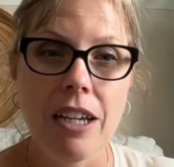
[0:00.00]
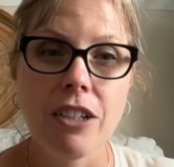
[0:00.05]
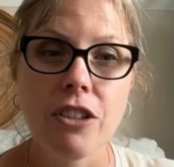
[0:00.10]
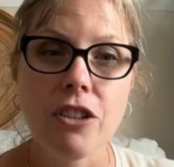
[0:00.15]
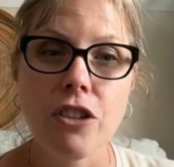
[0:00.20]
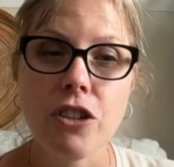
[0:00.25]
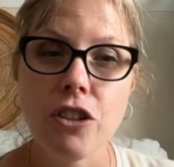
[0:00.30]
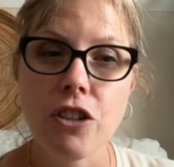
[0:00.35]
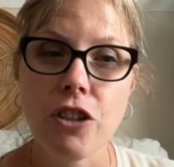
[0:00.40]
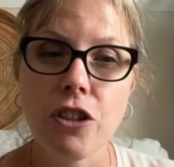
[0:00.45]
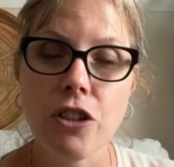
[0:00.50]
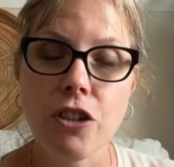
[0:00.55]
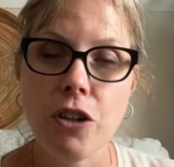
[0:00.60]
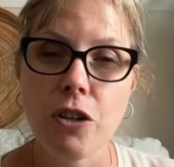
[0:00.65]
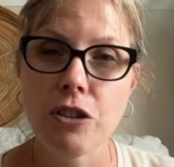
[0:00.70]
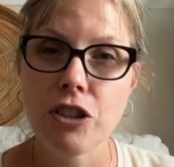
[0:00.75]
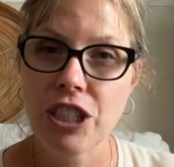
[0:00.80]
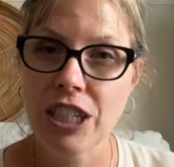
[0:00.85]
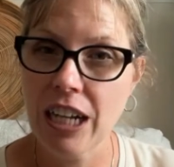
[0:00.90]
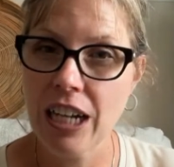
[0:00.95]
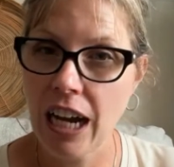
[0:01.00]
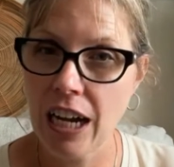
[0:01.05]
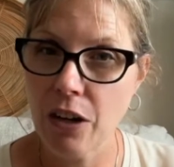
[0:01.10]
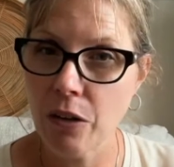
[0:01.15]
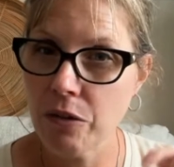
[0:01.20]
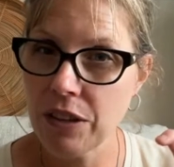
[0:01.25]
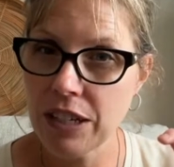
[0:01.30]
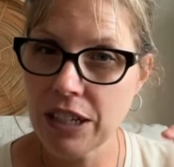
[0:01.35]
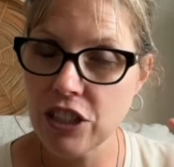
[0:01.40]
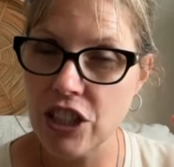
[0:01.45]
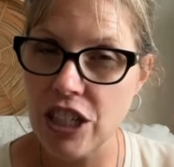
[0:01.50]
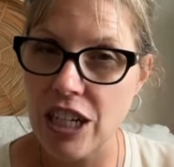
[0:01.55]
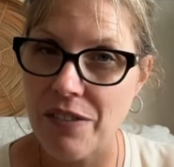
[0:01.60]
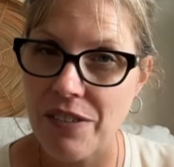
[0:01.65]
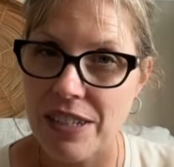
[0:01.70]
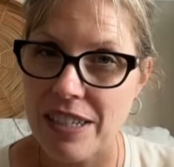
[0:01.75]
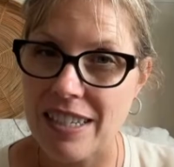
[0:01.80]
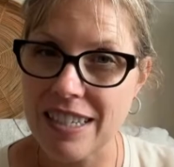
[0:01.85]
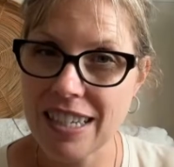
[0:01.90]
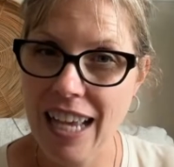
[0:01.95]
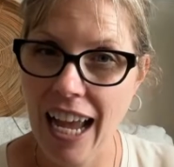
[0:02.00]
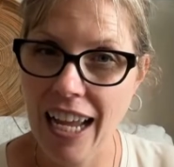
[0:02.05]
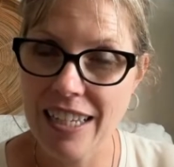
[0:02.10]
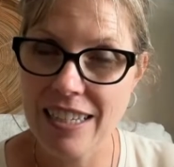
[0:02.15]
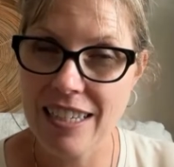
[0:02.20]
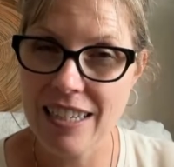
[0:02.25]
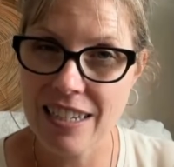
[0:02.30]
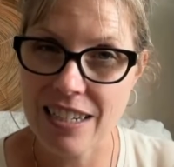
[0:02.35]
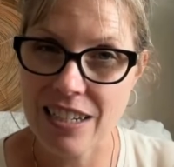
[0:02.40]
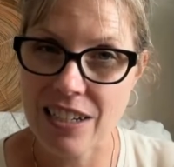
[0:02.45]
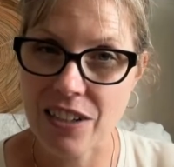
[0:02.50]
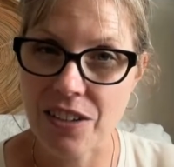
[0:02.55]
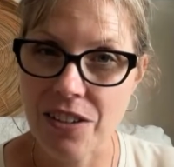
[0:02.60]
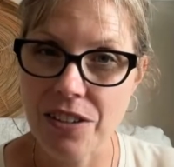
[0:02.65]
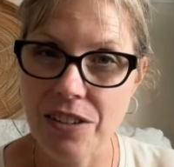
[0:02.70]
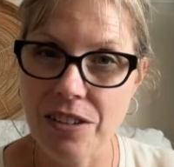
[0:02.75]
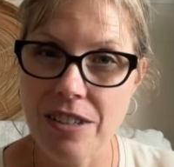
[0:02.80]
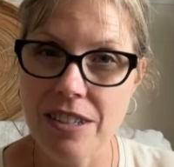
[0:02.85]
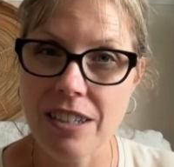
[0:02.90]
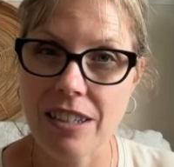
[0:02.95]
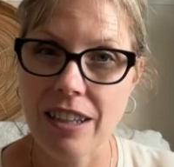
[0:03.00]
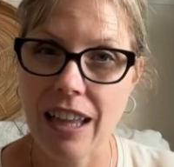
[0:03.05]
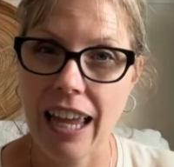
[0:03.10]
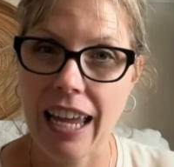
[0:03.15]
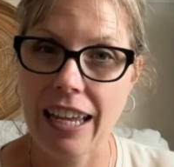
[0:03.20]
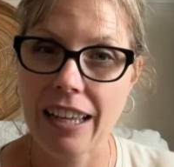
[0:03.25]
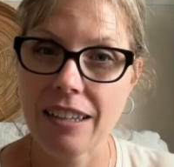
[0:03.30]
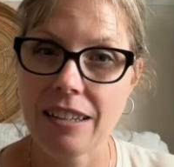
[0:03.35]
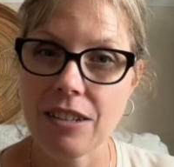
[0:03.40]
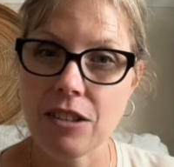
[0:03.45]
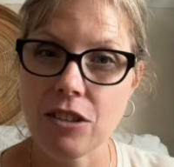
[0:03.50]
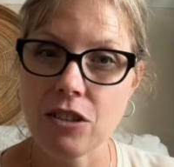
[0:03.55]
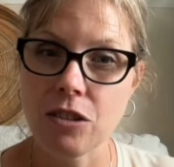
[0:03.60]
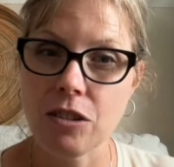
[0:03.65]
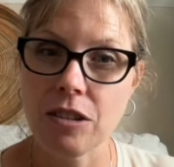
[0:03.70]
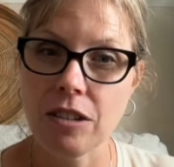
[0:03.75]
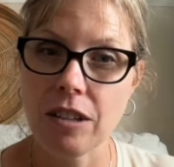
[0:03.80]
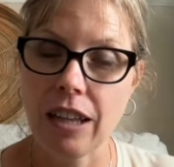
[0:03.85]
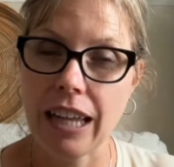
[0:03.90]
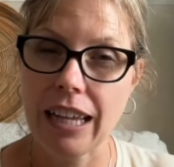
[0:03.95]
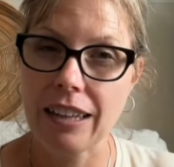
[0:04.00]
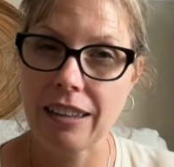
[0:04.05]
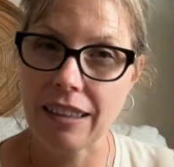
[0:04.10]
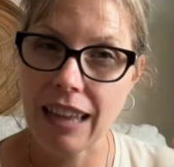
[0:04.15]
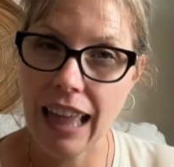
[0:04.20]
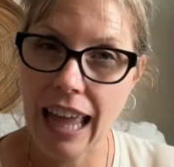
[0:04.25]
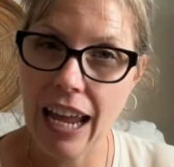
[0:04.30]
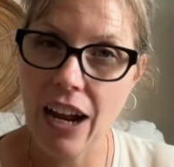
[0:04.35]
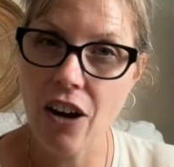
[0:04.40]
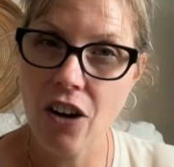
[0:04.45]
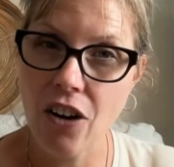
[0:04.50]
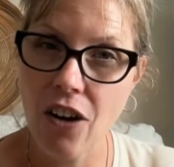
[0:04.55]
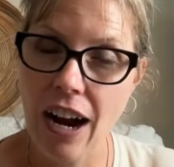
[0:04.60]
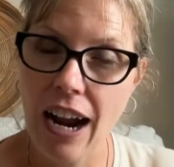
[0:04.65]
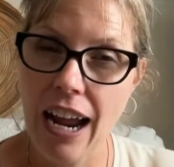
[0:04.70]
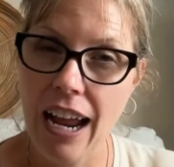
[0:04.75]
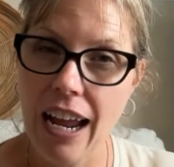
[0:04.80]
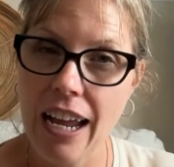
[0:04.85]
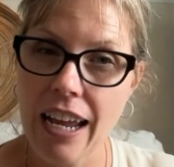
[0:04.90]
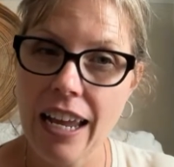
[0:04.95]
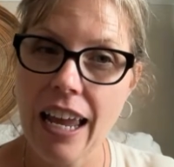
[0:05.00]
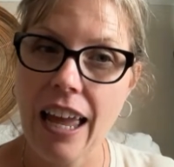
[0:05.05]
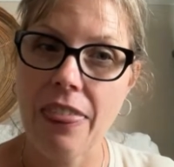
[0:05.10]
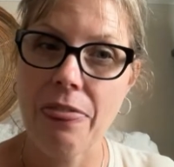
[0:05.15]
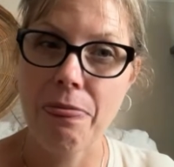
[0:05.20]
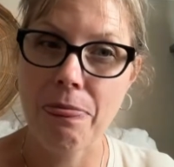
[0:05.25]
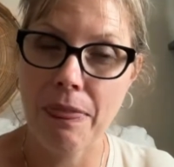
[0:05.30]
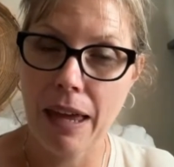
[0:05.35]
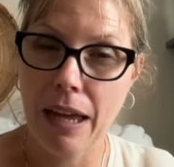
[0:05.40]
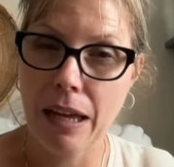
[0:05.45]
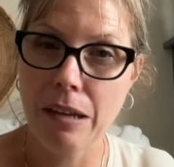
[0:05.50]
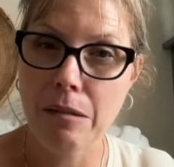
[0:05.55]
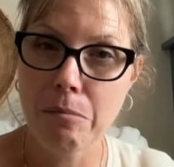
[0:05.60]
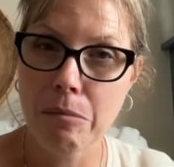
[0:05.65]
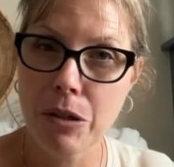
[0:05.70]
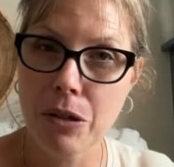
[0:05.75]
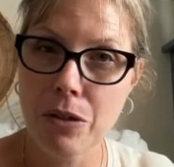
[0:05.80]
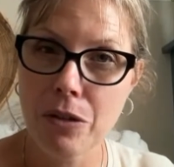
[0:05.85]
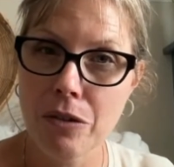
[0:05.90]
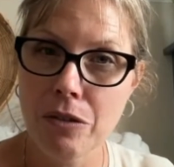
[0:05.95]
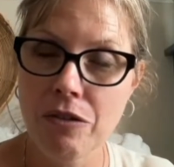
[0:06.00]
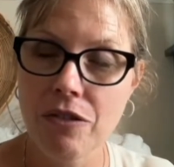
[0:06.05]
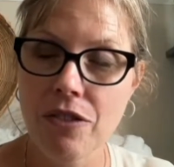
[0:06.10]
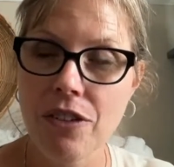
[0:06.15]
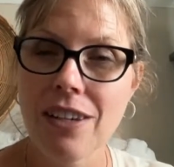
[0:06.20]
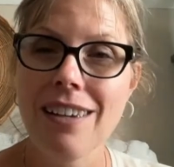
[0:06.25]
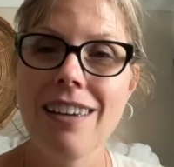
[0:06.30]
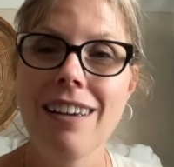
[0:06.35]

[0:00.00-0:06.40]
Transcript: I don't think she even sat still to like lay her egg and then move.